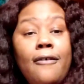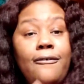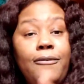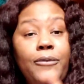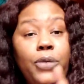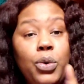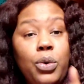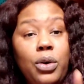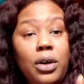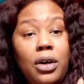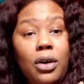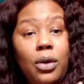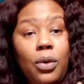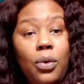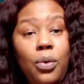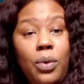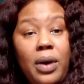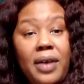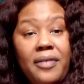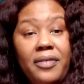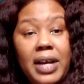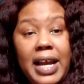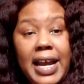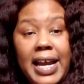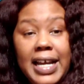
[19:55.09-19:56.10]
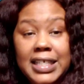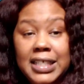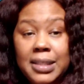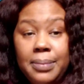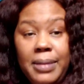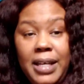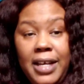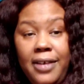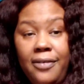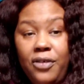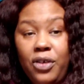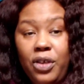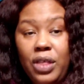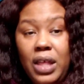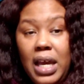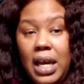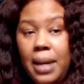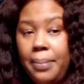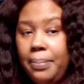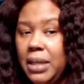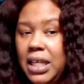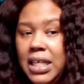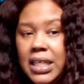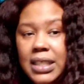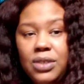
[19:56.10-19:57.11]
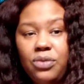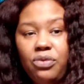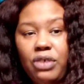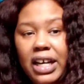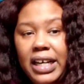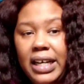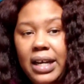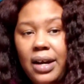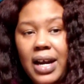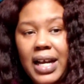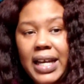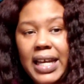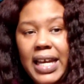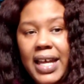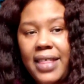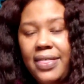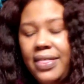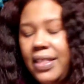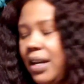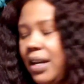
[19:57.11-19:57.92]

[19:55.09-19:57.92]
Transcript: for whoever asked me for that, because right now I can't